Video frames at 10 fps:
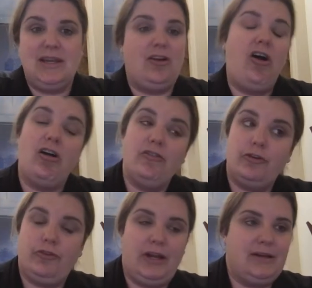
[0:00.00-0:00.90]
And all of our
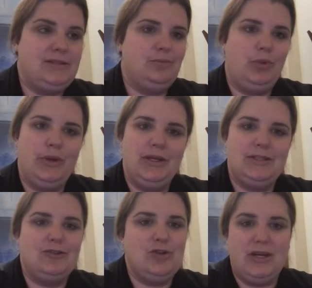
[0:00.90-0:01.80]
front of house employees
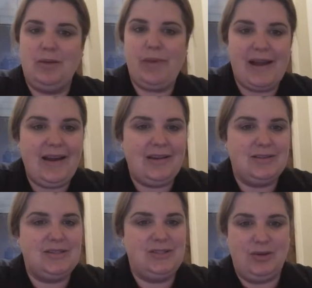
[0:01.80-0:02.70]
are trained on back of
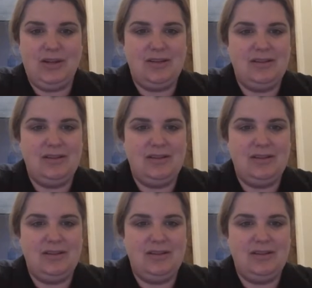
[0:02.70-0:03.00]
house duty,